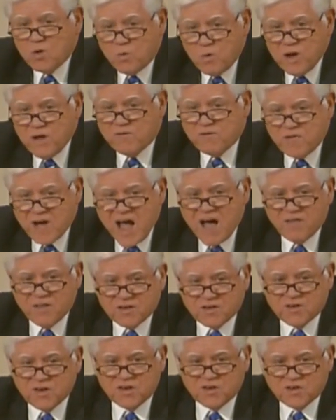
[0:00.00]
We found
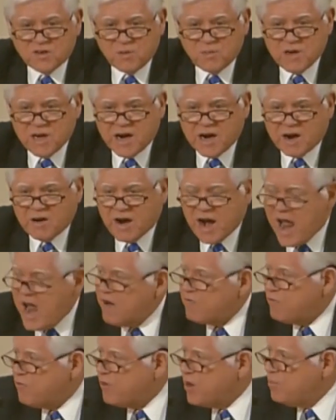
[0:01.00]
the system here.
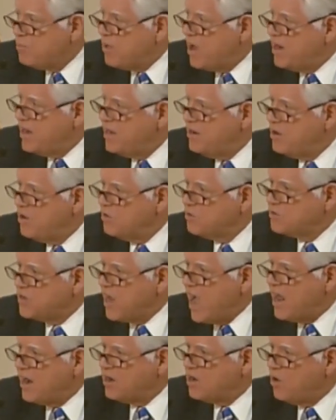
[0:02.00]
Everybody knows
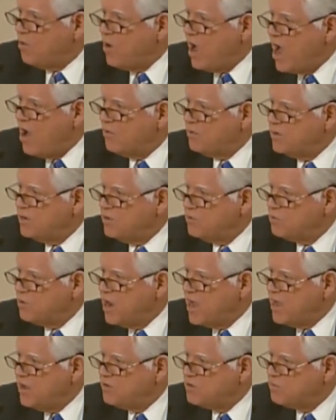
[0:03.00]
how to go out and
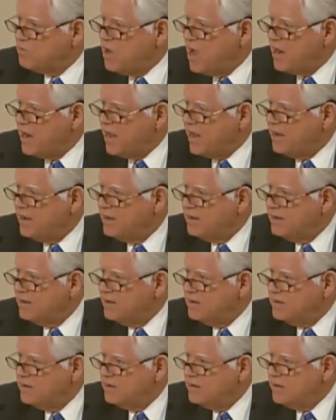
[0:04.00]
raise money.
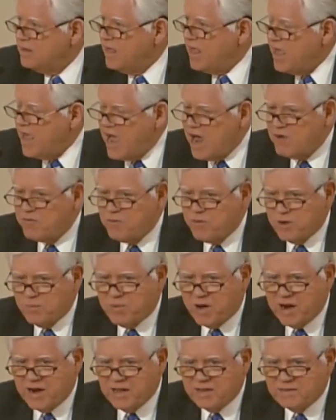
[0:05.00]

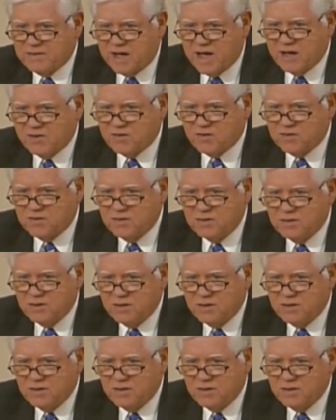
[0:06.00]
Everybody does.